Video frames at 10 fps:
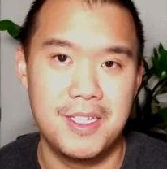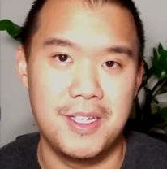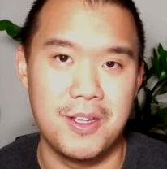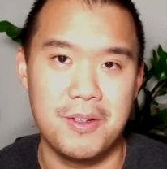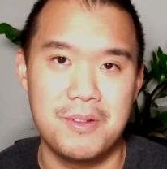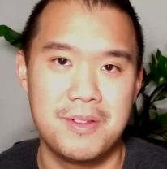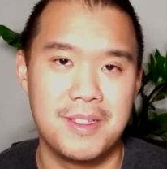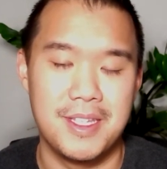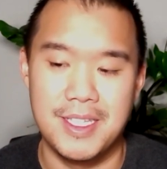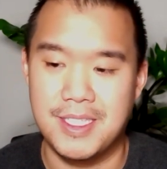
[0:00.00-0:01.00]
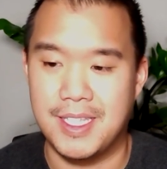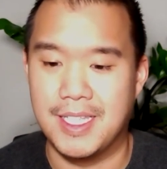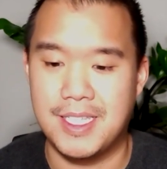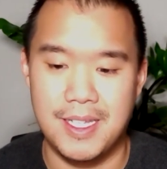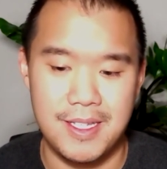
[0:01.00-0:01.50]
You know,
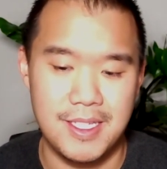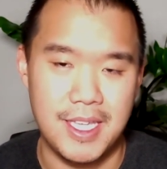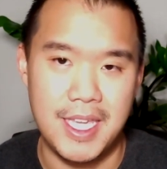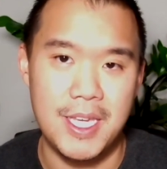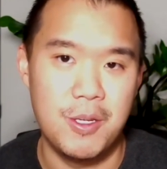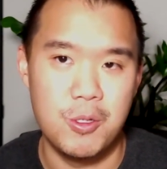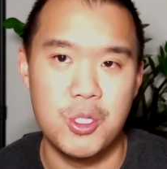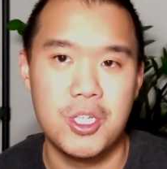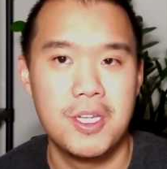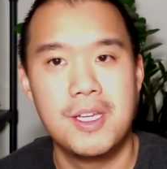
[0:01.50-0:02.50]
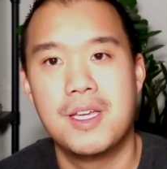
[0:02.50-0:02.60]
it's a huge